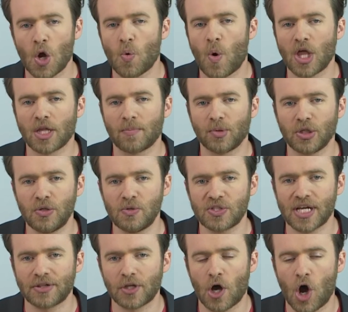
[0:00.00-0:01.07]
While the Blues
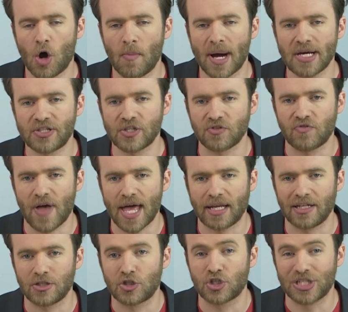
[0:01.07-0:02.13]
get the home ice
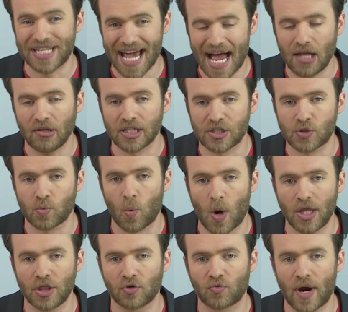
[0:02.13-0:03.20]
advantage, Dallas
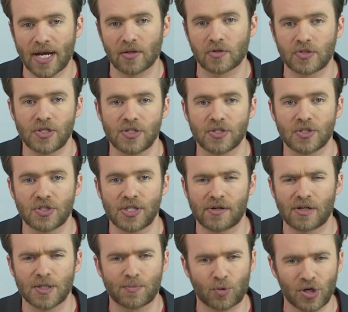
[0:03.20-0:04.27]
won the regular season
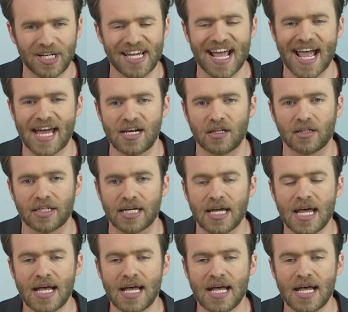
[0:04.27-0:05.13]
series pretty handily,